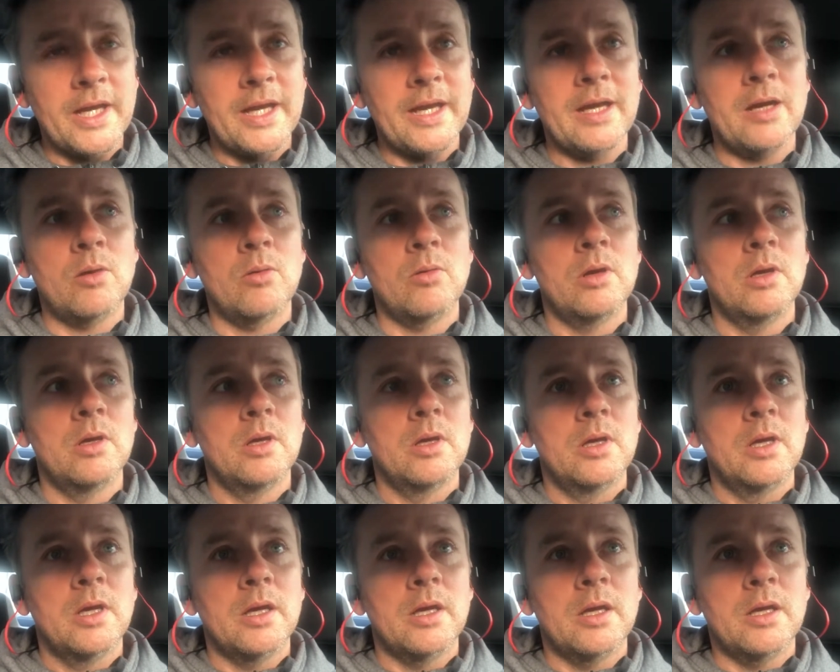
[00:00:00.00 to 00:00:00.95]

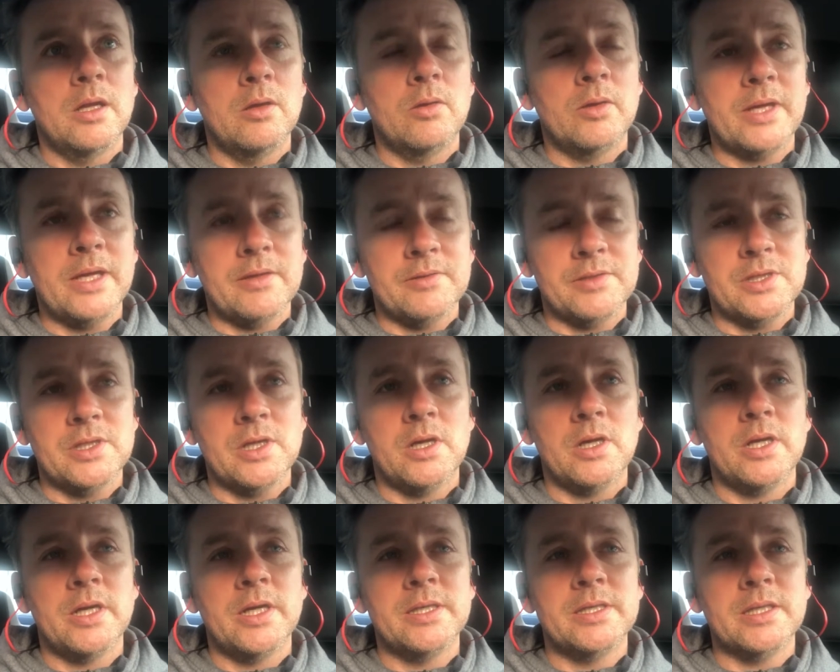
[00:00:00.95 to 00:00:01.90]

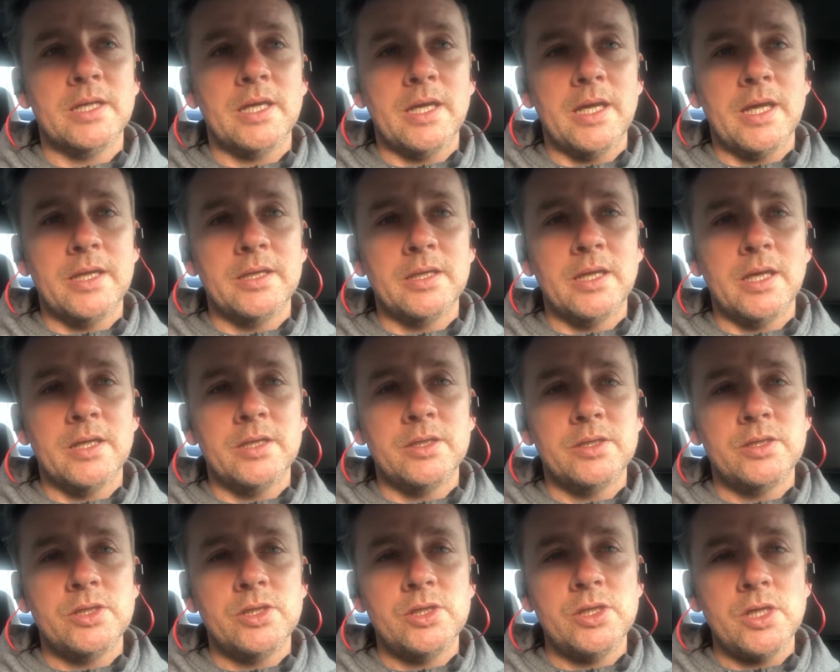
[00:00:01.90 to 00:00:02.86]
outside,
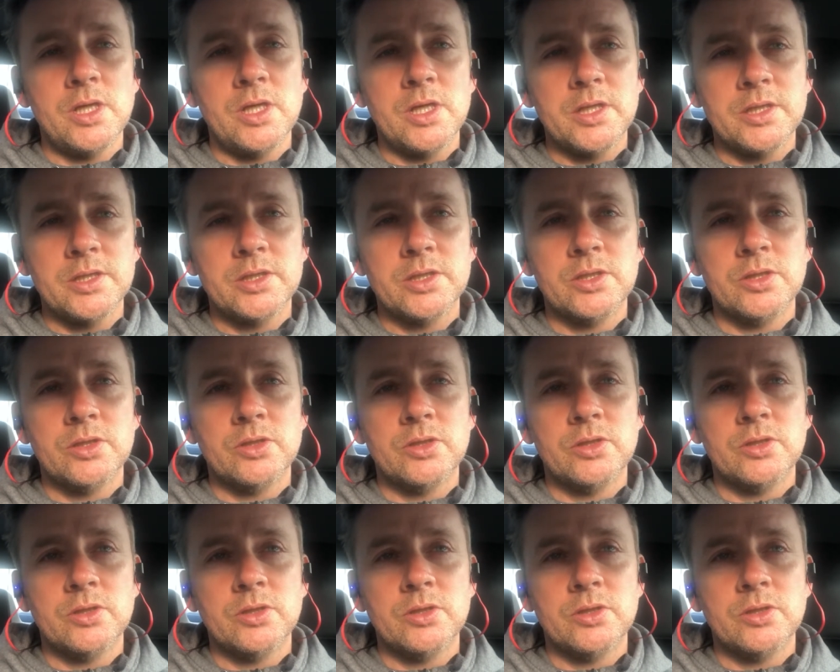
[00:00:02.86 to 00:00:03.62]
and just